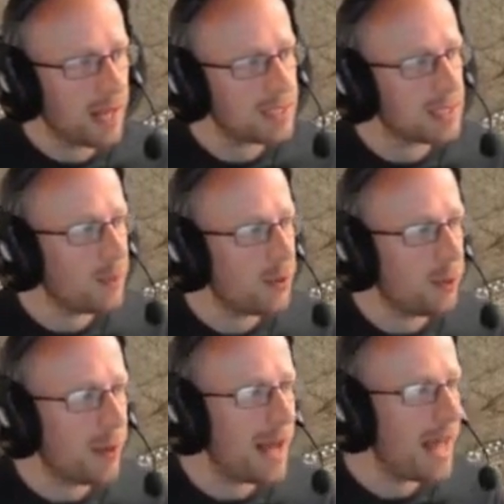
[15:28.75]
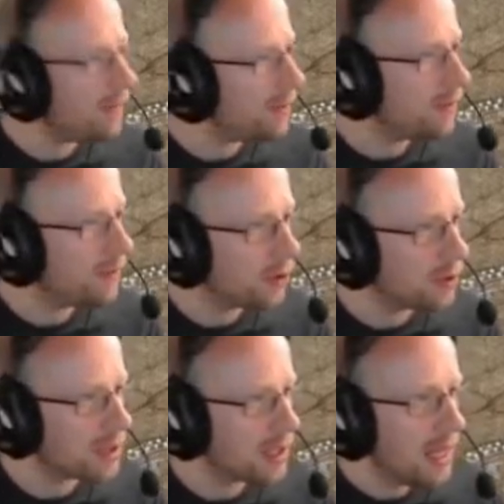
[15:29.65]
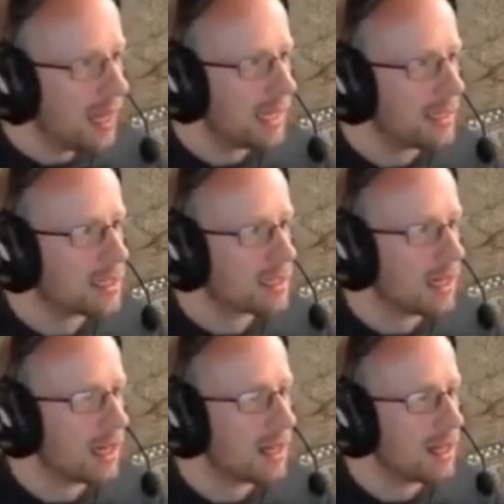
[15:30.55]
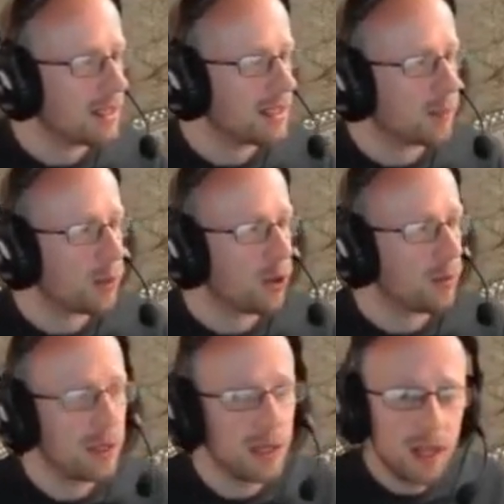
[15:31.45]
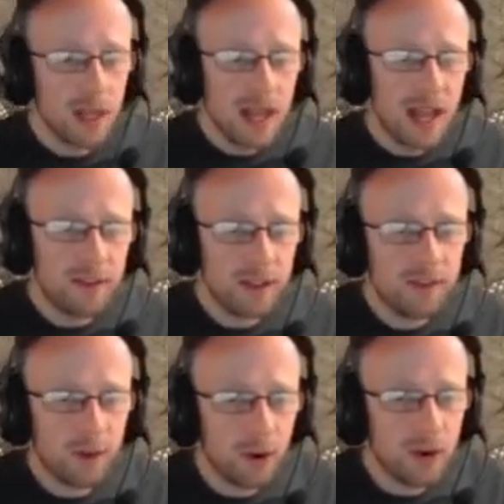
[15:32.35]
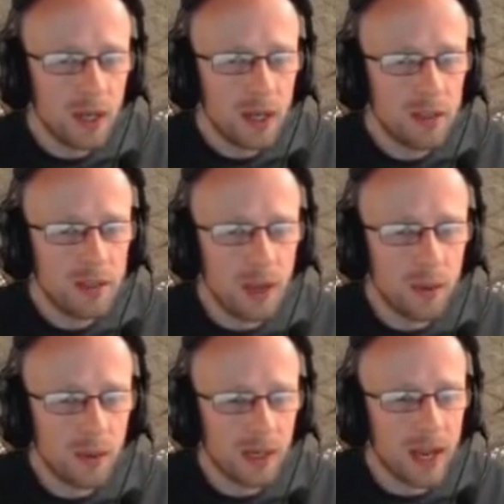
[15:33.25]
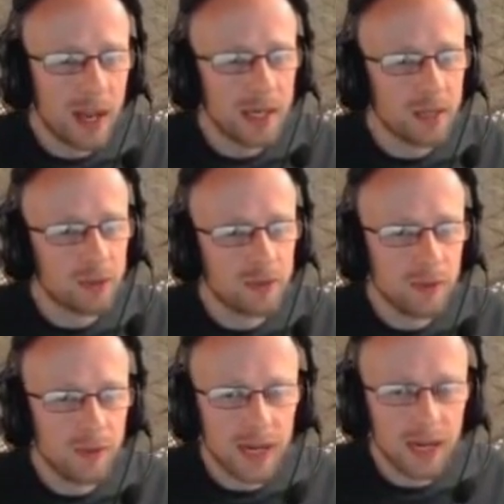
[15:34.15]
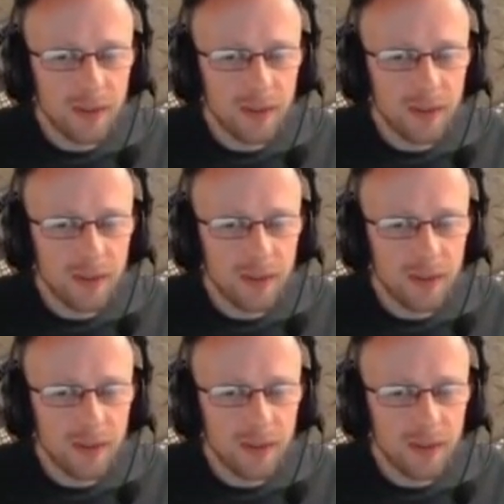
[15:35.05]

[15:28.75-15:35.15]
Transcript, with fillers: As I spoke about heavy foot in this uh, uh in the deployment, heavy foot don't like rough terrain.